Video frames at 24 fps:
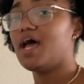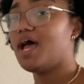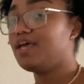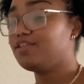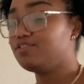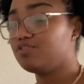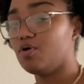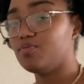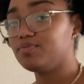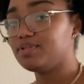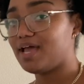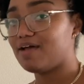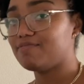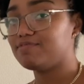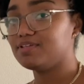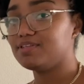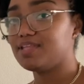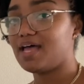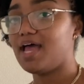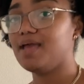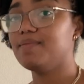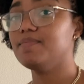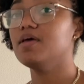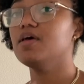don't have the
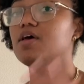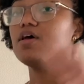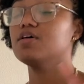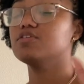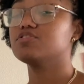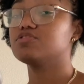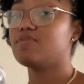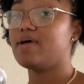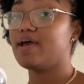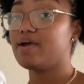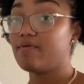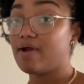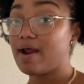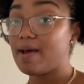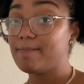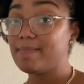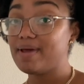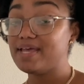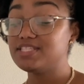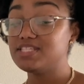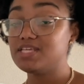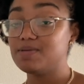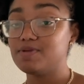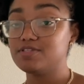time. So I grabbed my
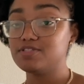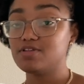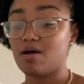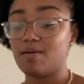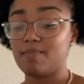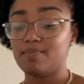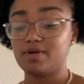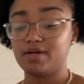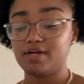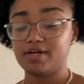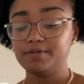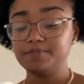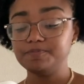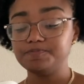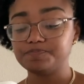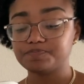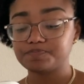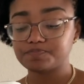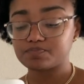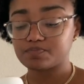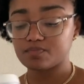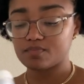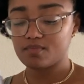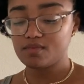TEAMI tumbler.
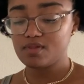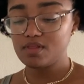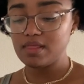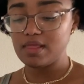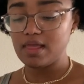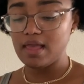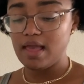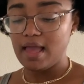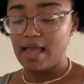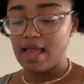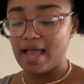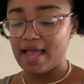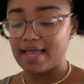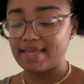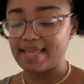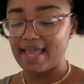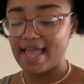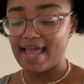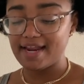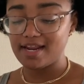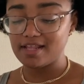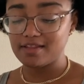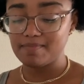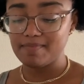I
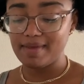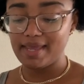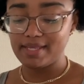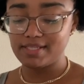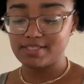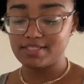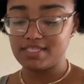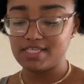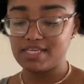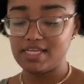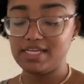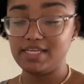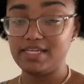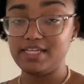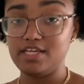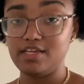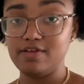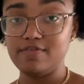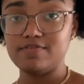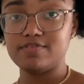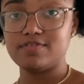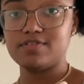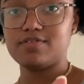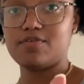added my tea
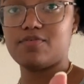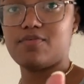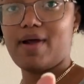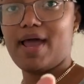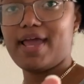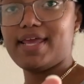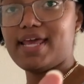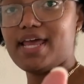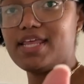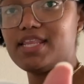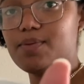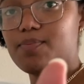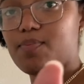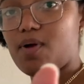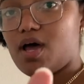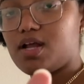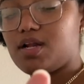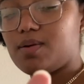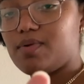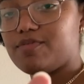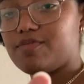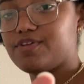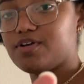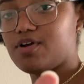leaves right at the
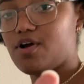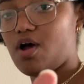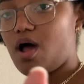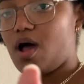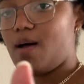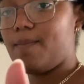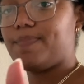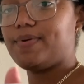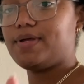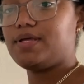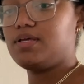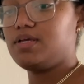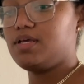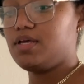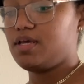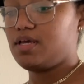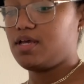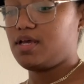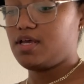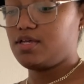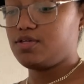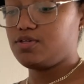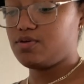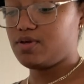bottom cup.
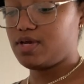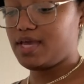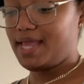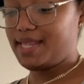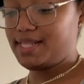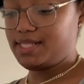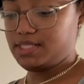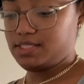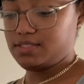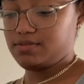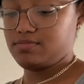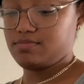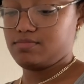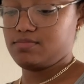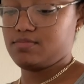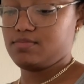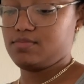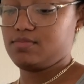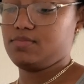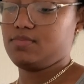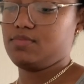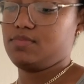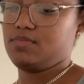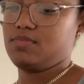You can
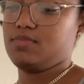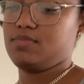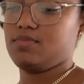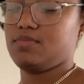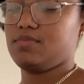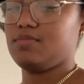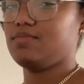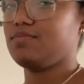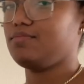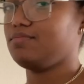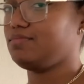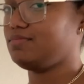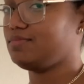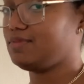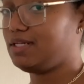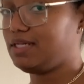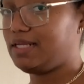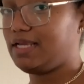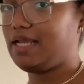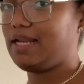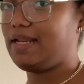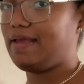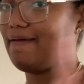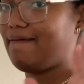
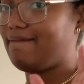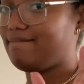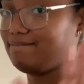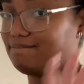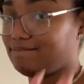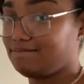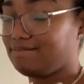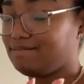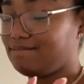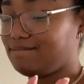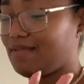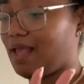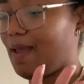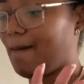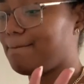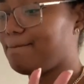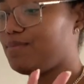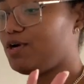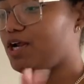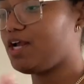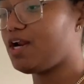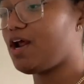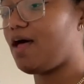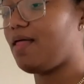literally
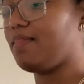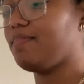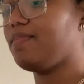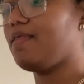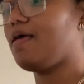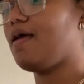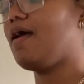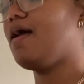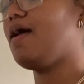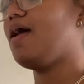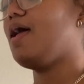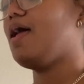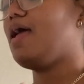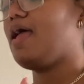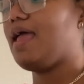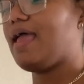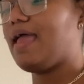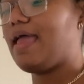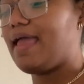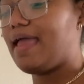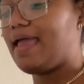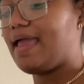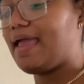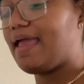put it on.
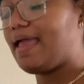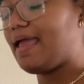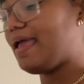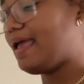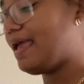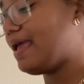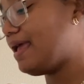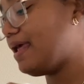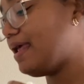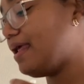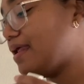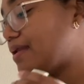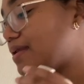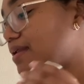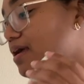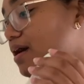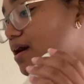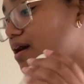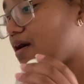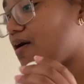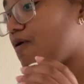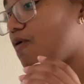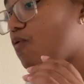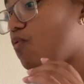And
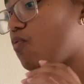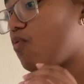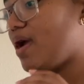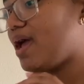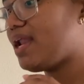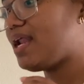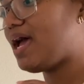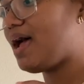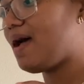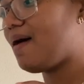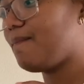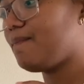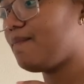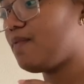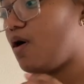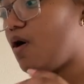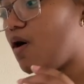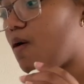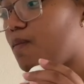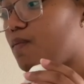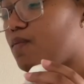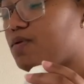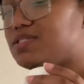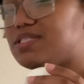when I'm
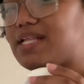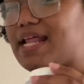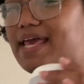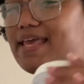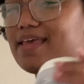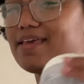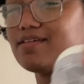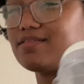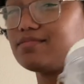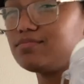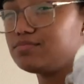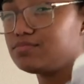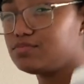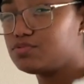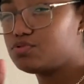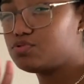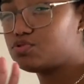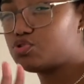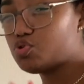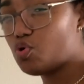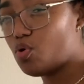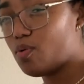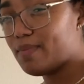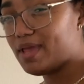almost like
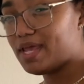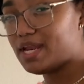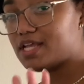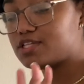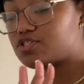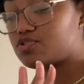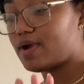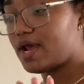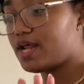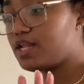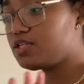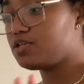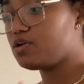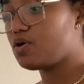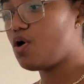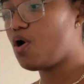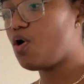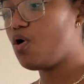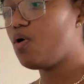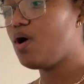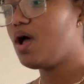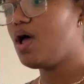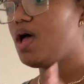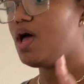2 minutes ready to
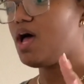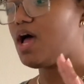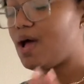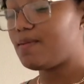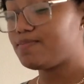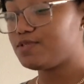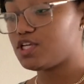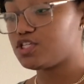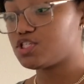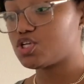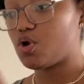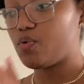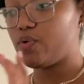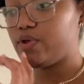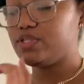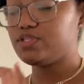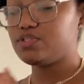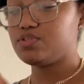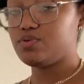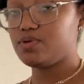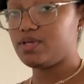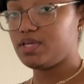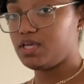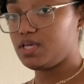go, I'm just going
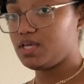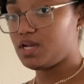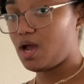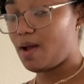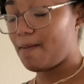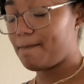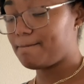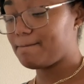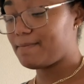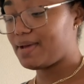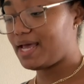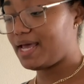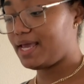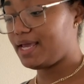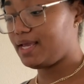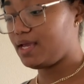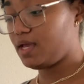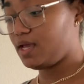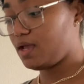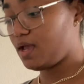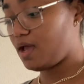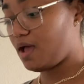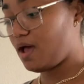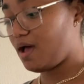to heat up
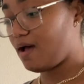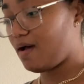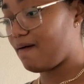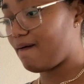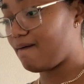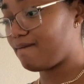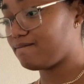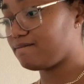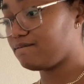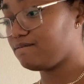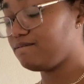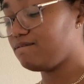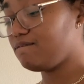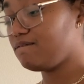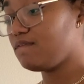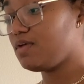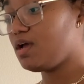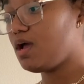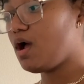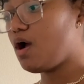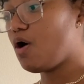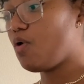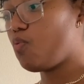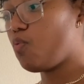my
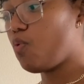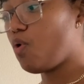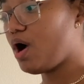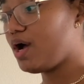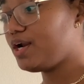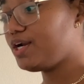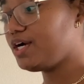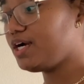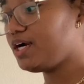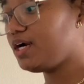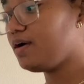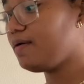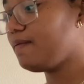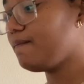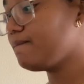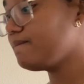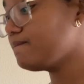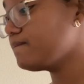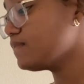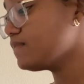water,